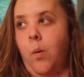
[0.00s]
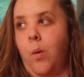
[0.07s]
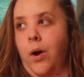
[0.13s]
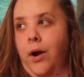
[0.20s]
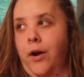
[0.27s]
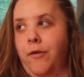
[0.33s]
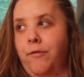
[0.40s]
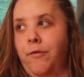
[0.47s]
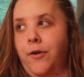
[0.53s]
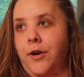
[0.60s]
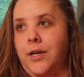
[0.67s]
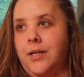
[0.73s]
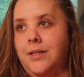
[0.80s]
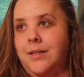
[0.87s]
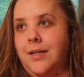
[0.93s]
Or for
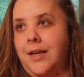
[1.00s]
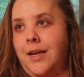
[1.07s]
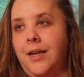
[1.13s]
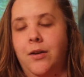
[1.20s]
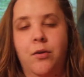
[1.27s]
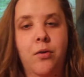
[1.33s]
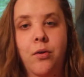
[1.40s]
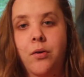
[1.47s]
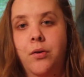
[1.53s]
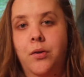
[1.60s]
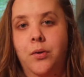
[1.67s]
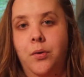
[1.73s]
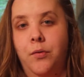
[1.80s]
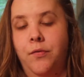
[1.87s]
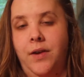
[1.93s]
a teen
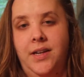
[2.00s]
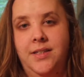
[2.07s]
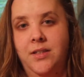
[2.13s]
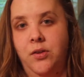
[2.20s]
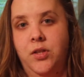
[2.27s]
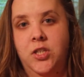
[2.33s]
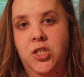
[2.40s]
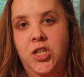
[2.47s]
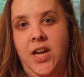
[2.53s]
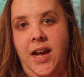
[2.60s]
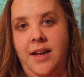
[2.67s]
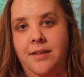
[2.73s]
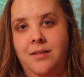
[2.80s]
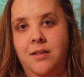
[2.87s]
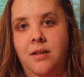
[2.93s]
girl who finds out that she
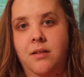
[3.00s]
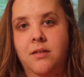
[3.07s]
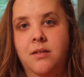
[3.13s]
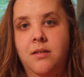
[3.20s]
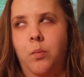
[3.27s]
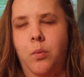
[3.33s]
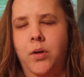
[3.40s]
has it,